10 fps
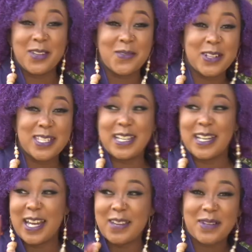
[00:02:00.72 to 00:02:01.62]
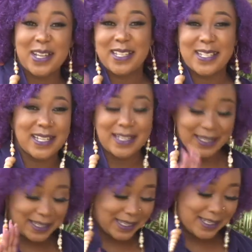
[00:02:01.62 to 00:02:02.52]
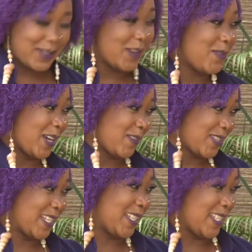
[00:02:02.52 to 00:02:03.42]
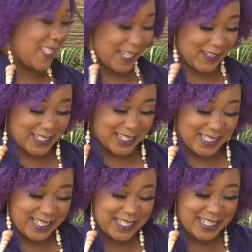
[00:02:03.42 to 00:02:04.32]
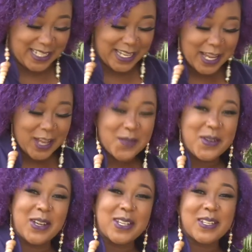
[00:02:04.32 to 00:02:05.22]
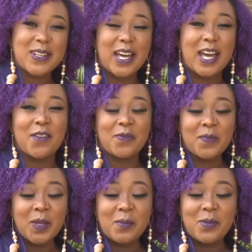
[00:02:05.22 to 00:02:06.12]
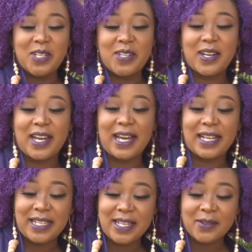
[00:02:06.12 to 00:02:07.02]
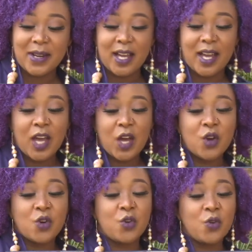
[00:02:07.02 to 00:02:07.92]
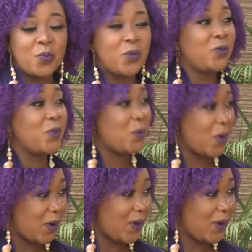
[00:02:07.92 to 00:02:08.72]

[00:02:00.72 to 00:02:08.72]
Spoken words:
Forsen and I back, Charlie. You have skills. You have skills. We also have Bushira Alira Kumuriwor.